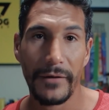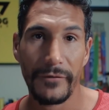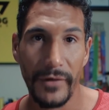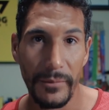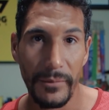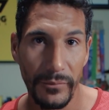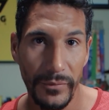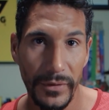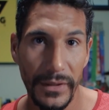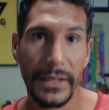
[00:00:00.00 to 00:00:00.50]
If
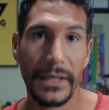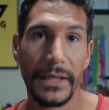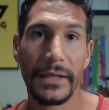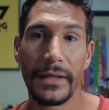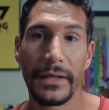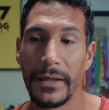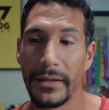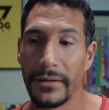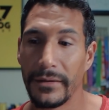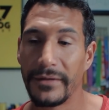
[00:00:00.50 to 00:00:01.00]
I'm
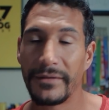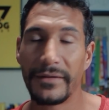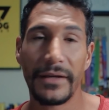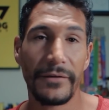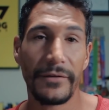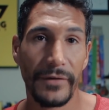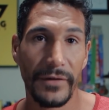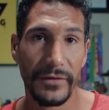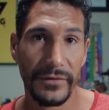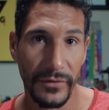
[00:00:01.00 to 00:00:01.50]
reading, let's say
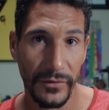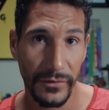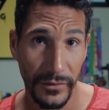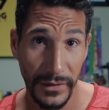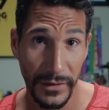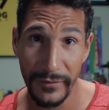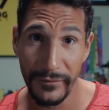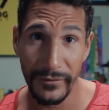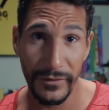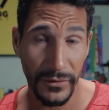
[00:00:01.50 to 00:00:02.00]
if I was
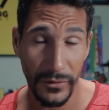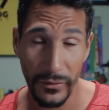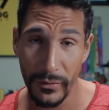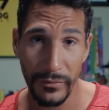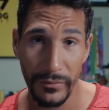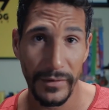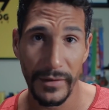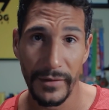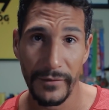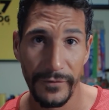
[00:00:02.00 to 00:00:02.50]
even
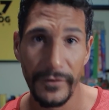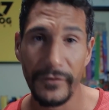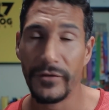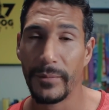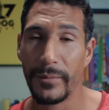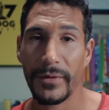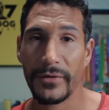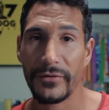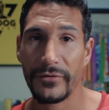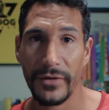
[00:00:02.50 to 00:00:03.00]
only reading
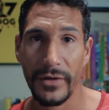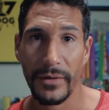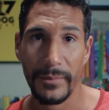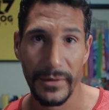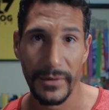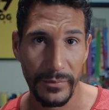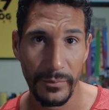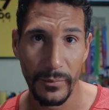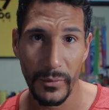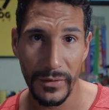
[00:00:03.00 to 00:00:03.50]
50 books a year,
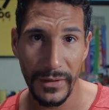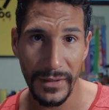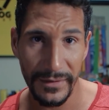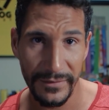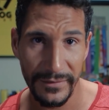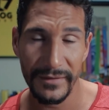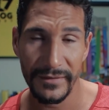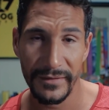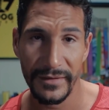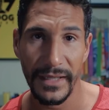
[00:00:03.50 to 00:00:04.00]
but it's more like
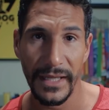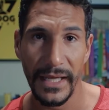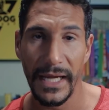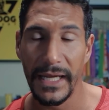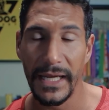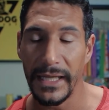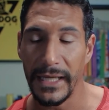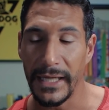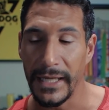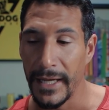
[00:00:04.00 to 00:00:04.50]
60 to
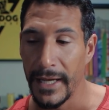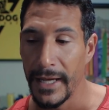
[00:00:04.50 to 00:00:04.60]
80,